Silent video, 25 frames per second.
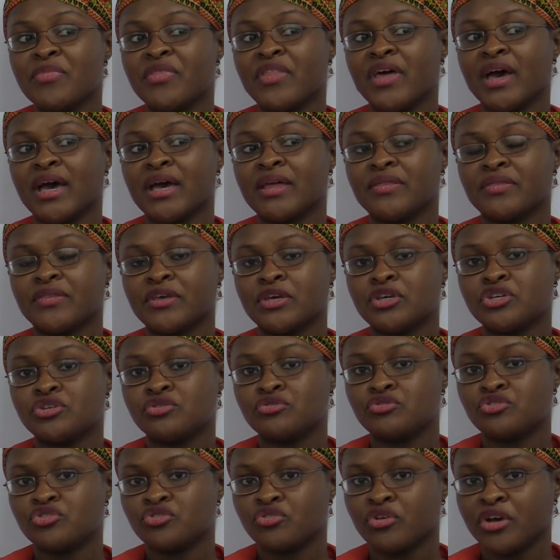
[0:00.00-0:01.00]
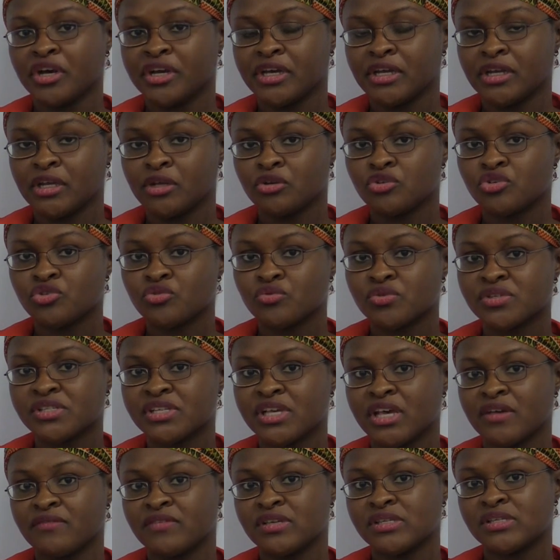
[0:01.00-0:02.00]
that they should try and ensure
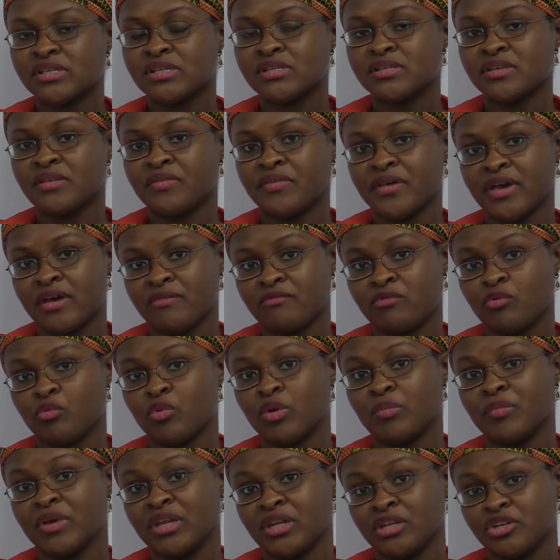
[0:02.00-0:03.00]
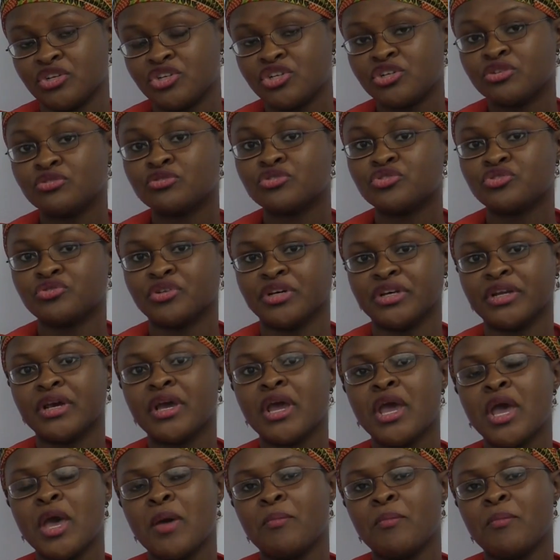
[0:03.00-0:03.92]
services are there for women and children.